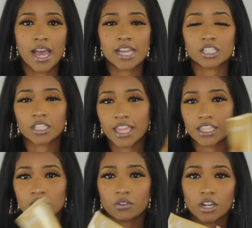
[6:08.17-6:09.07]
I just
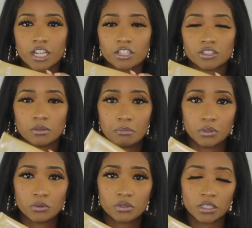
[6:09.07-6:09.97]
got this for an extra
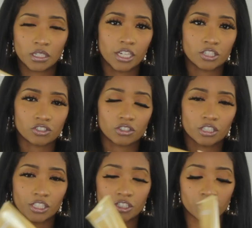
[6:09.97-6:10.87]
boost and an extra
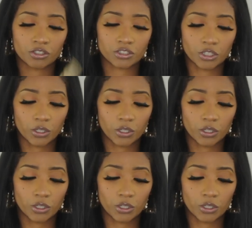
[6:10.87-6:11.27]
conditioner.